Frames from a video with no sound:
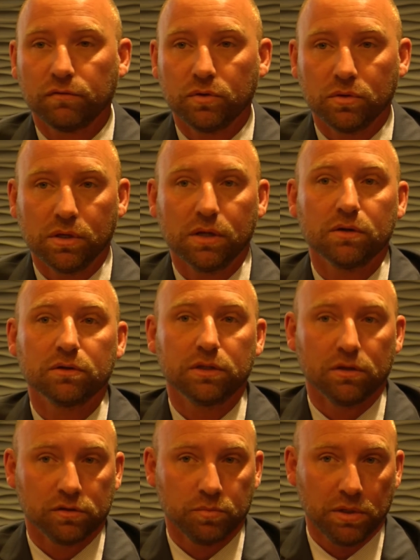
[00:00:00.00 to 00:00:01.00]
few years.
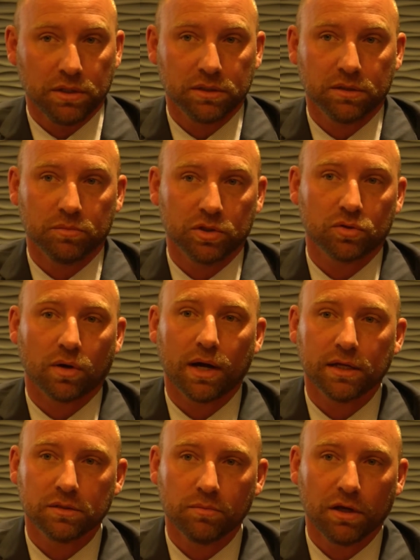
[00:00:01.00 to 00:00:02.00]
There's been some
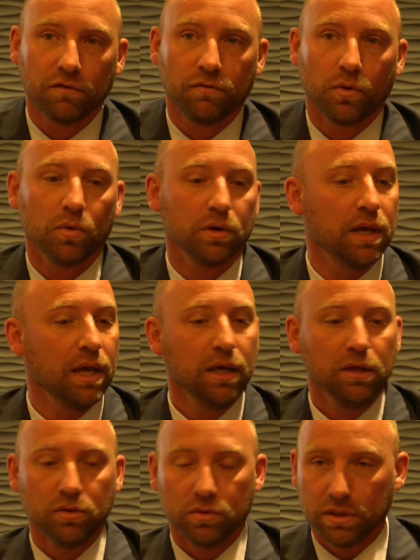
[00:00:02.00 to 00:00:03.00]
strides made forward.
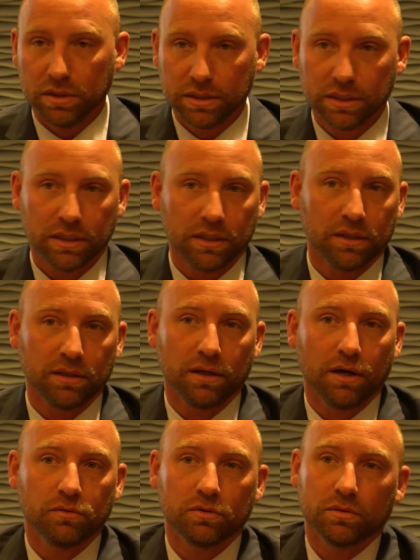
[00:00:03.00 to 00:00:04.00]
You can see
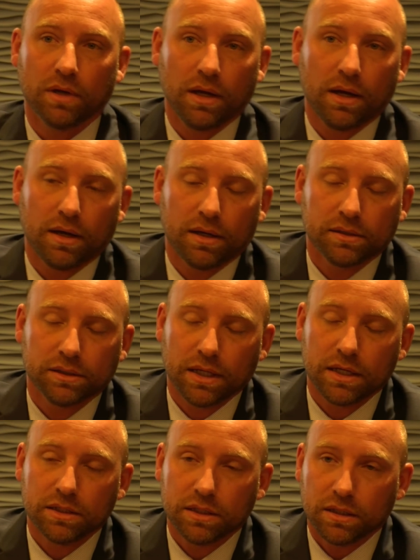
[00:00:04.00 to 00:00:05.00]
other
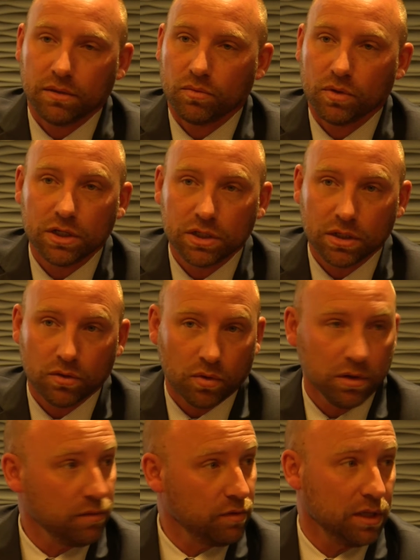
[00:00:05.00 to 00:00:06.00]
states in the region
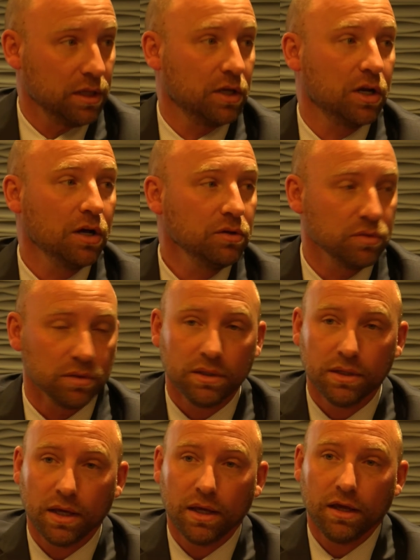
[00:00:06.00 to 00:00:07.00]
or even in the
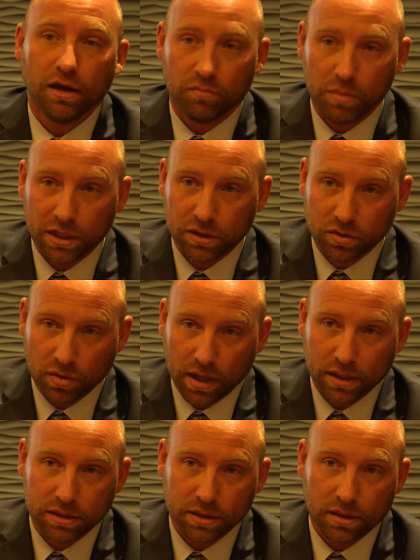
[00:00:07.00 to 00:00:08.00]
country have made
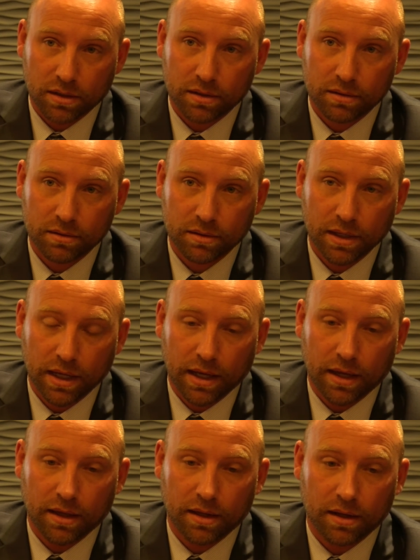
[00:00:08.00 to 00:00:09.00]
strides there.
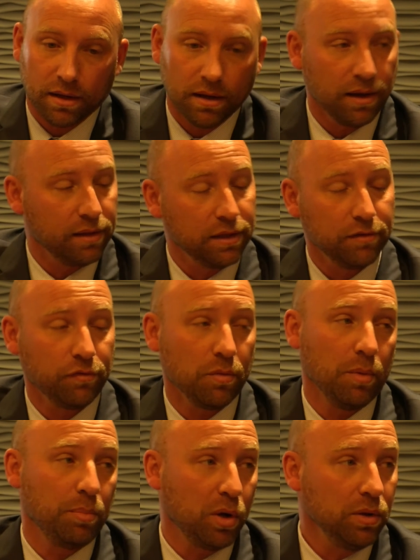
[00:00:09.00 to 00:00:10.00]
And I think from
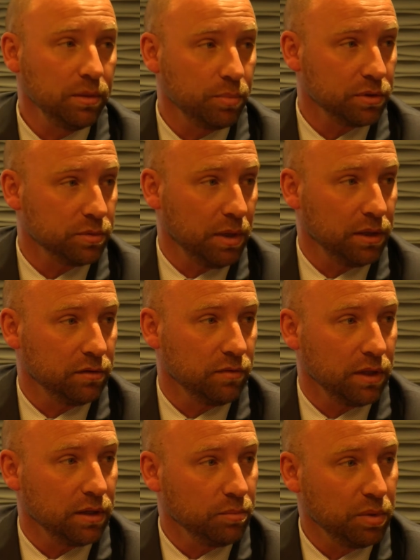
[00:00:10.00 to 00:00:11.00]
a polling perspective,
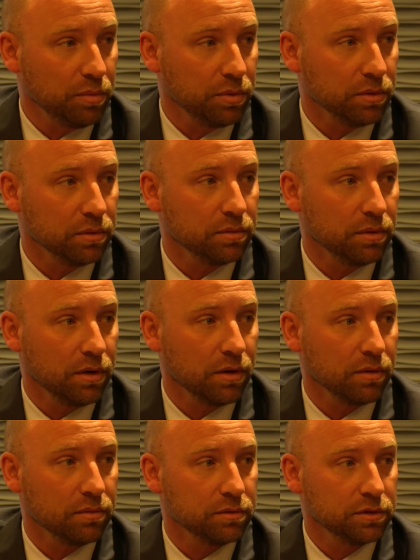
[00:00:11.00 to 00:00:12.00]
I think people
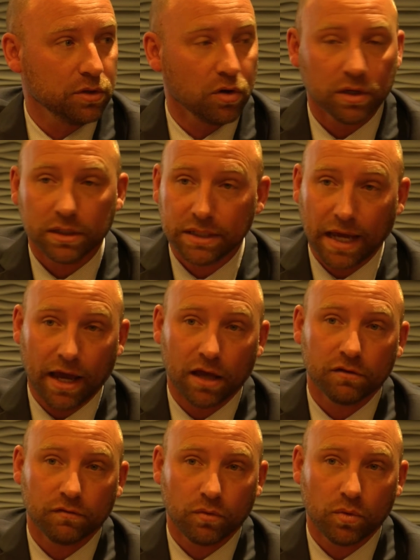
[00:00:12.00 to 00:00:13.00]
are starting to
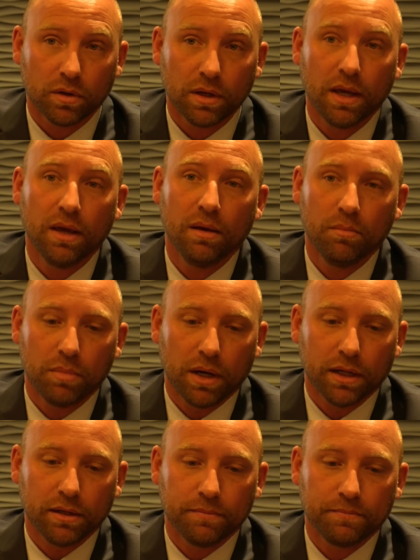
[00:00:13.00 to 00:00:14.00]
ask for it.
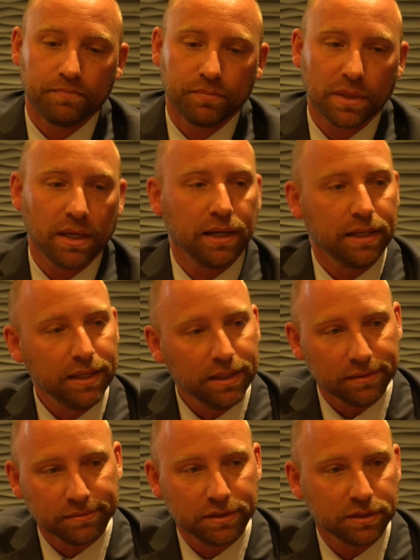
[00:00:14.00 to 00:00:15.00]
But
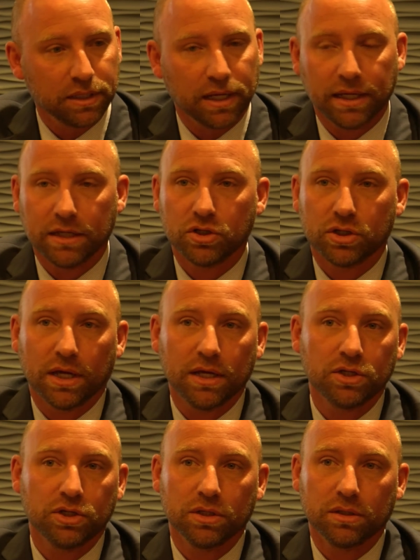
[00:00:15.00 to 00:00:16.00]
again, just like
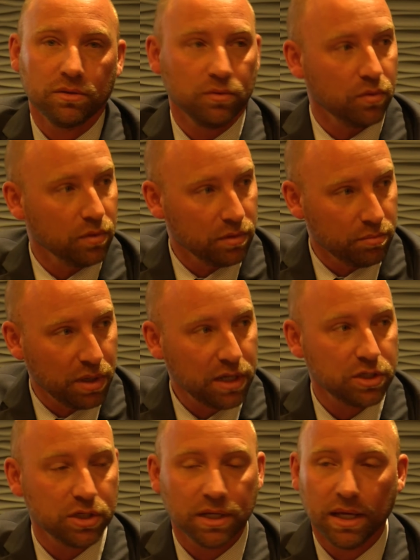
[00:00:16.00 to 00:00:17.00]
education or the
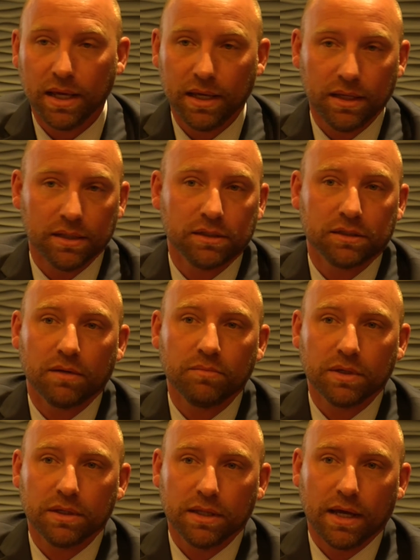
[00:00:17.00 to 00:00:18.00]
budget, it's
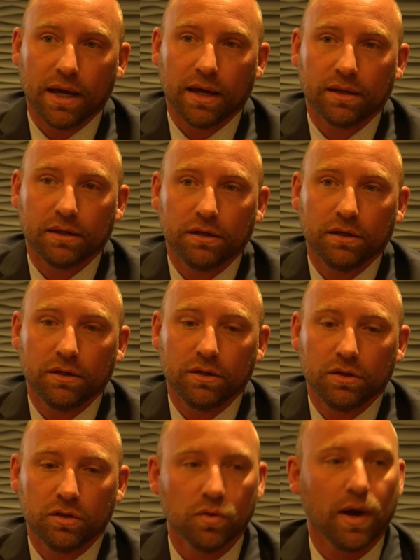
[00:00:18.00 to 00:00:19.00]
something that
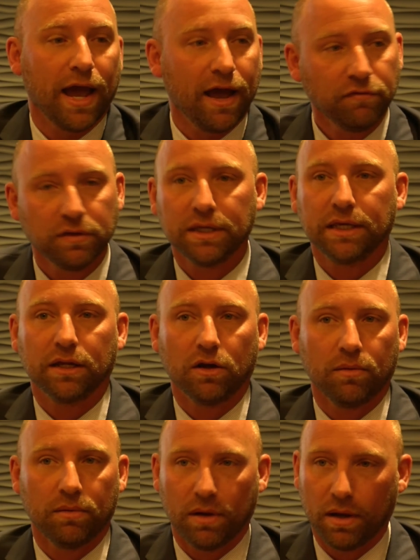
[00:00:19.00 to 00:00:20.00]
you have to
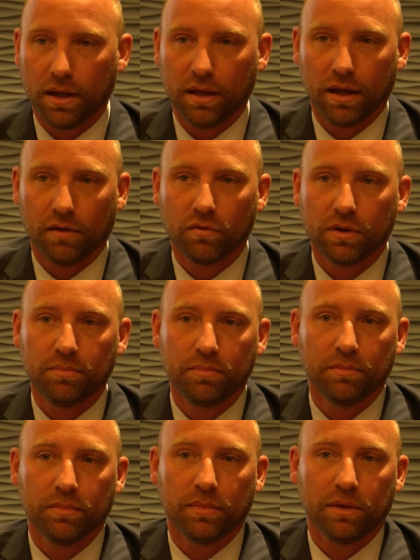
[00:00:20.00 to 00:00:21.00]
get
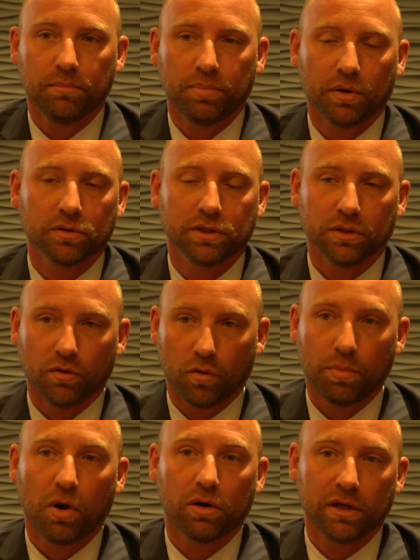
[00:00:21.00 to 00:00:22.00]
every person or
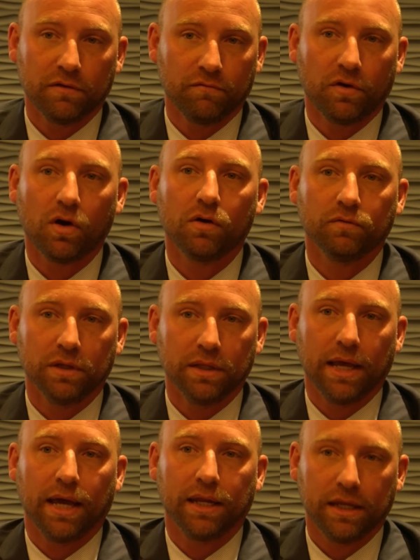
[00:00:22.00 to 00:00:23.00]
party involved in
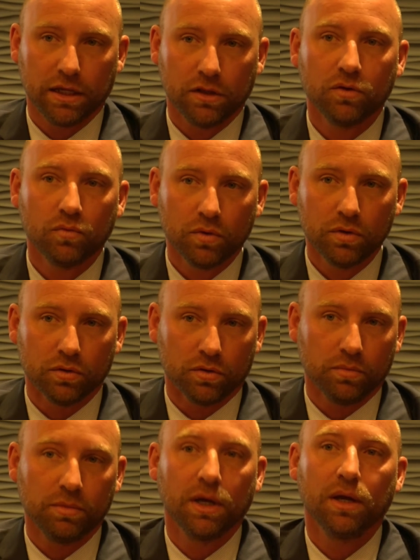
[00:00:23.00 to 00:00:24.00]
that in the
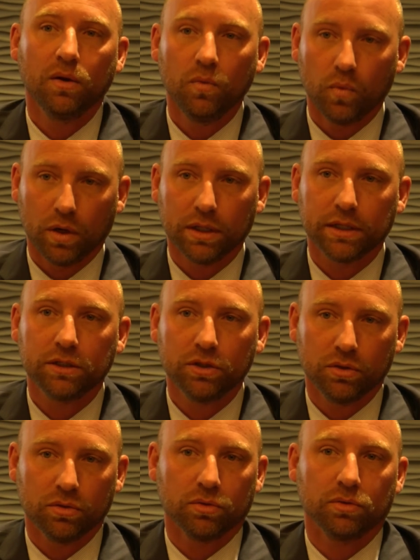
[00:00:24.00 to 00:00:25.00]
room willing
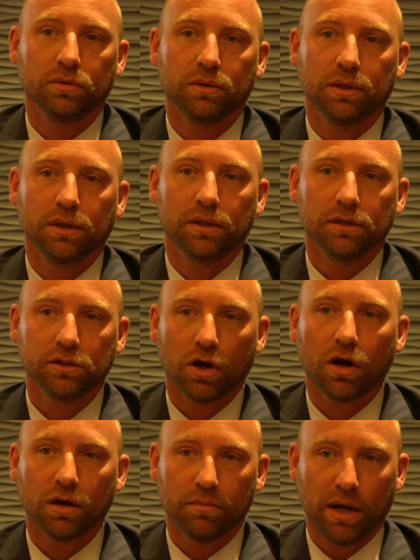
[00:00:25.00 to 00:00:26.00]
to
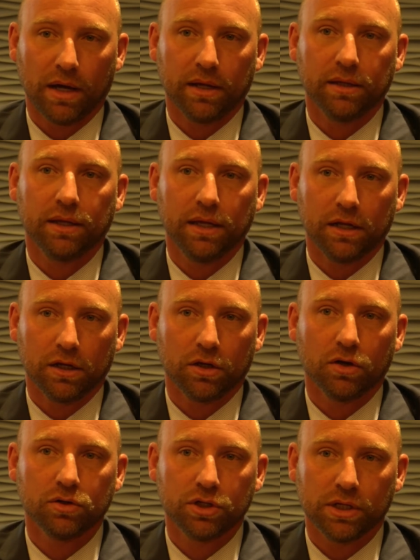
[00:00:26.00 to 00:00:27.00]
talk about it and
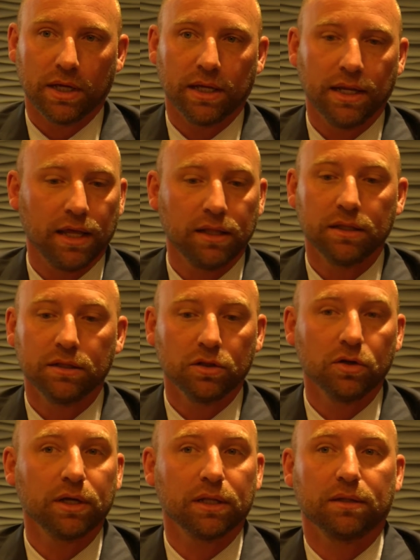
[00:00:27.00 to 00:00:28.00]
negotiate and
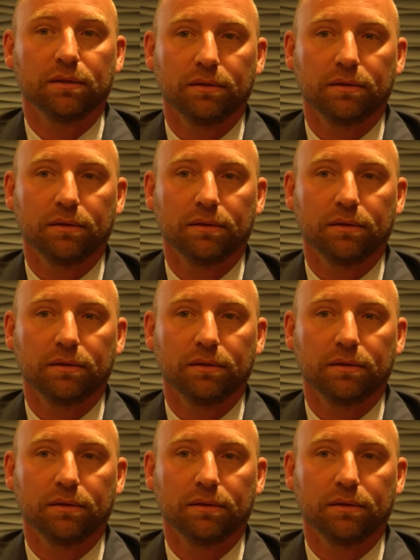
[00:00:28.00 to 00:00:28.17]
look at,